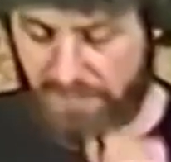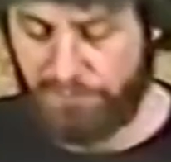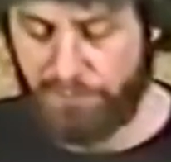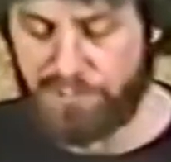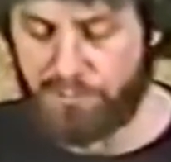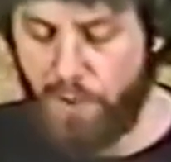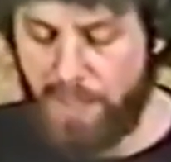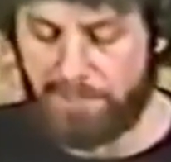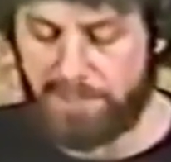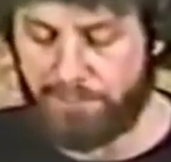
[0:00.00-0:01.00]
He first
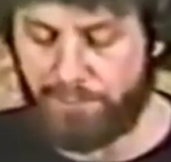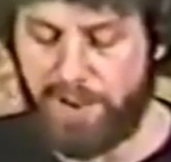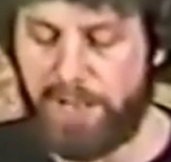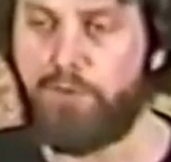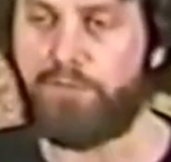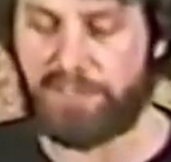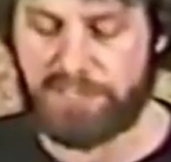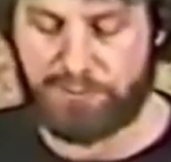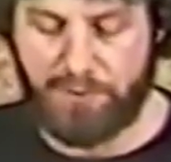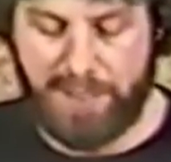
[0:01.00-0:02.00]
wept and prayed over the
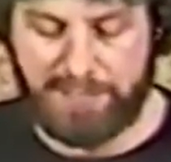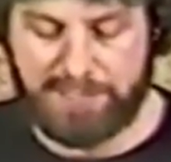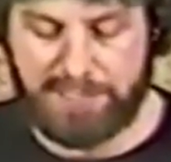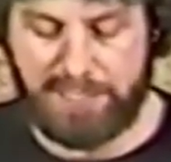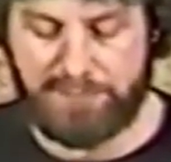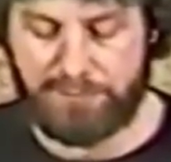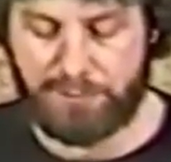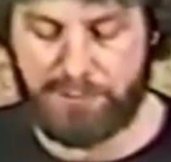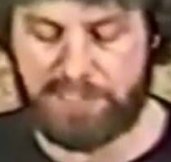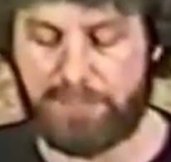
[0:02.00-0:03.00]
straying city of
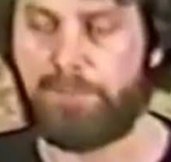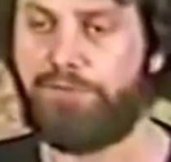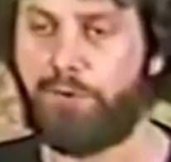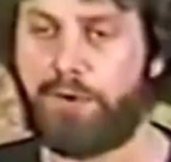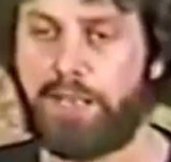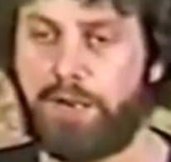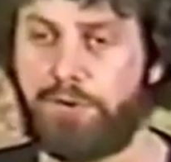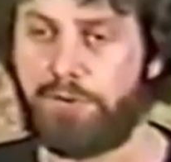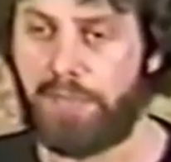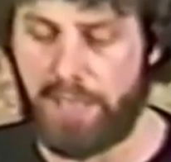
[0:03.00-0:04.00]
Jerusalem before he
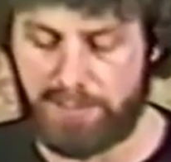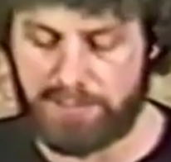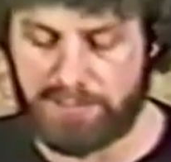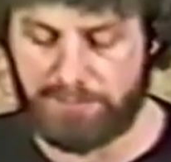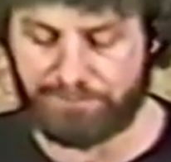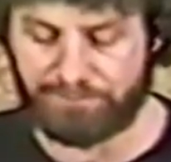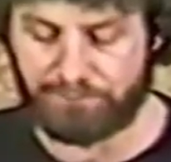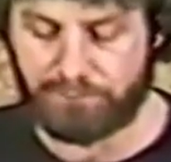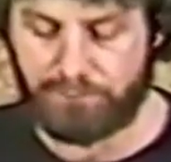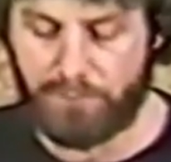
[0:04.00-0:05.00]
entered her gates.
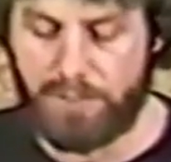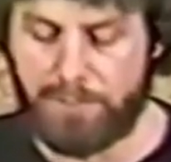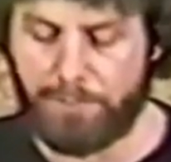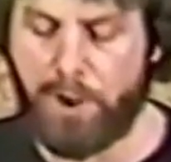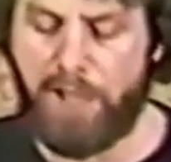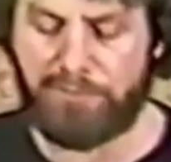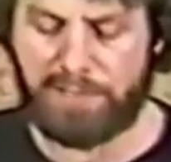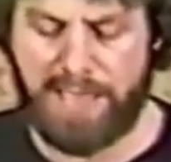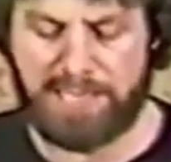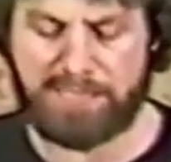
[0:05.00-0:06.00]
The
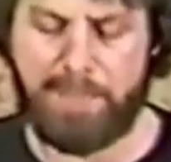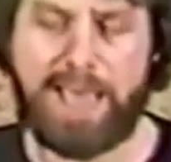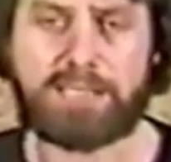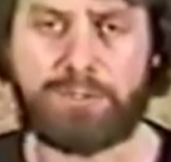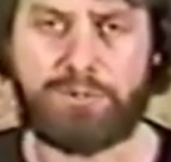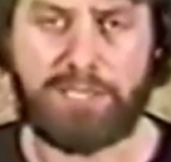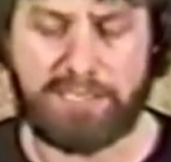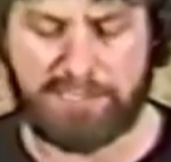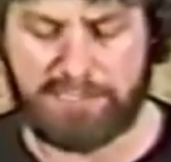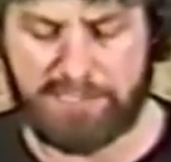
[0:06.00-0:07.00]
prophet, like his master
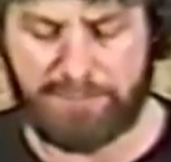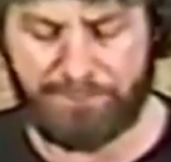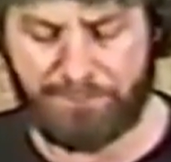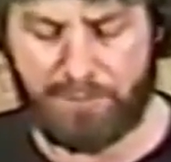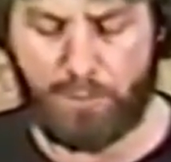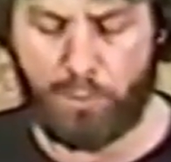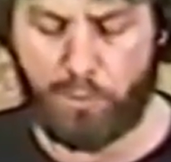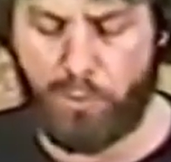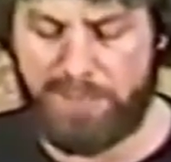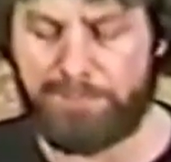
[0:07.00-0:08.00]
Jesus,
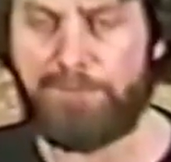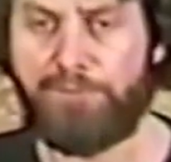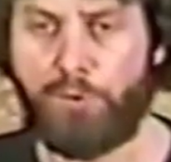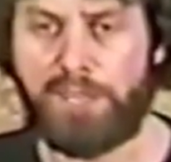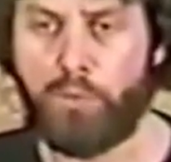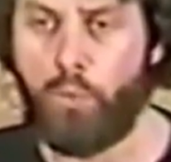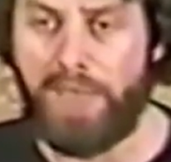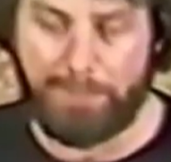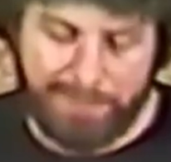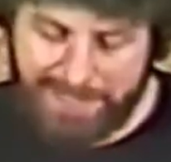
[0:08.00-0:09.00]
would weep before he
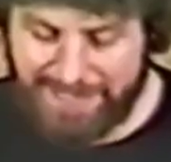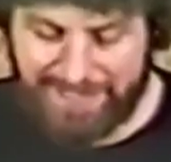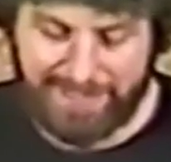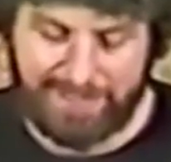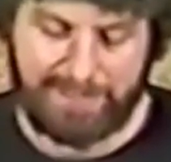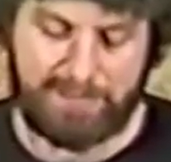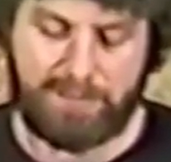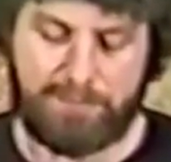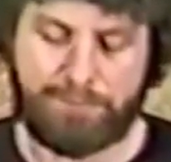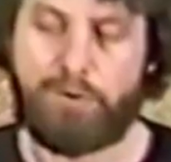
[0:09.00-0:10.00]
whipped,
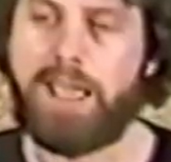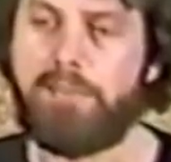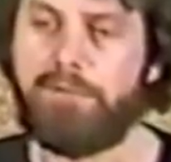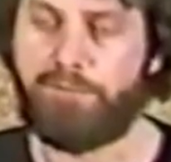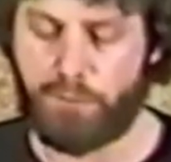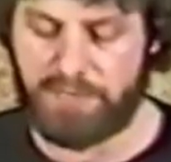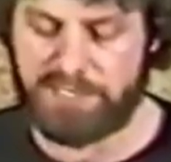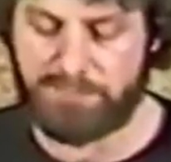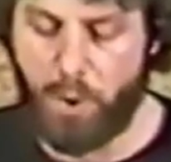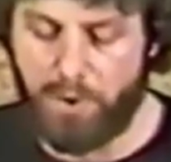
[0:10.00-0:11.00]
pray before he
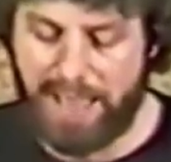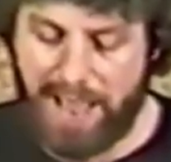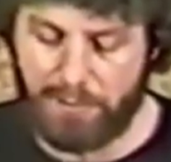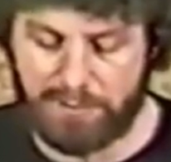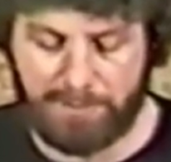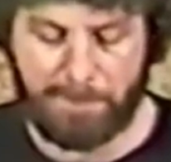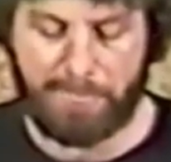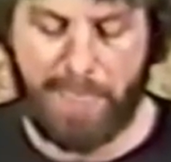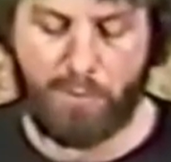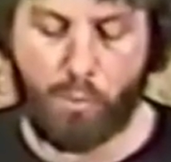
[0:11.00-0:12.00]
spoke out,
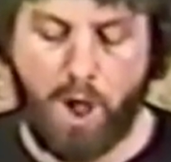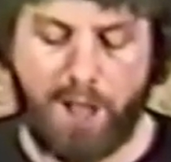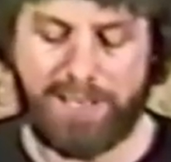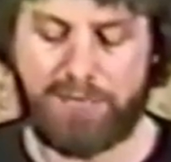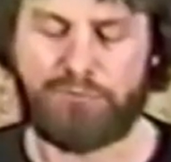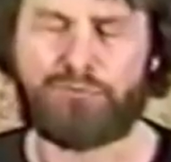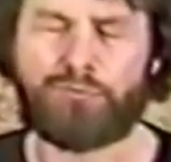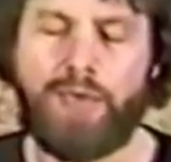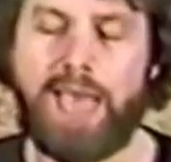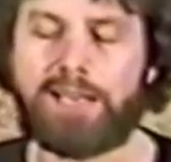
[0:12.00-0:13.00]
and walk in
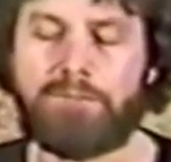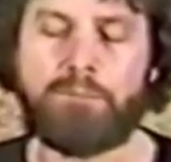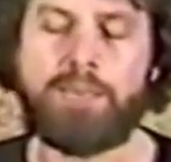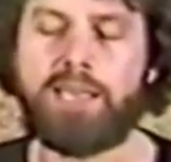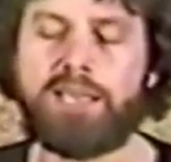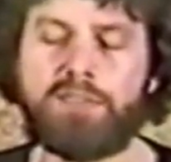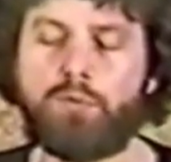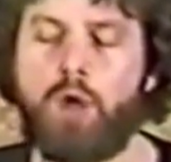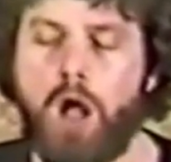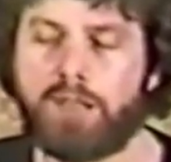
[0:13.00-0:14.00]
dread of being in
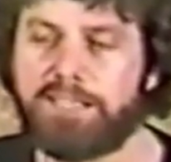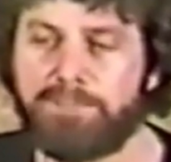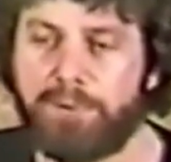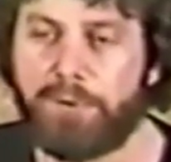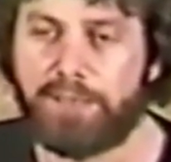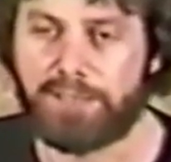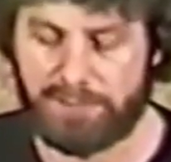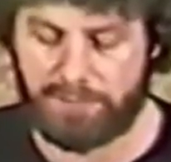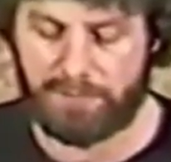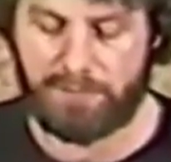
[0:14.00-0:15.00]
the wrong spirit.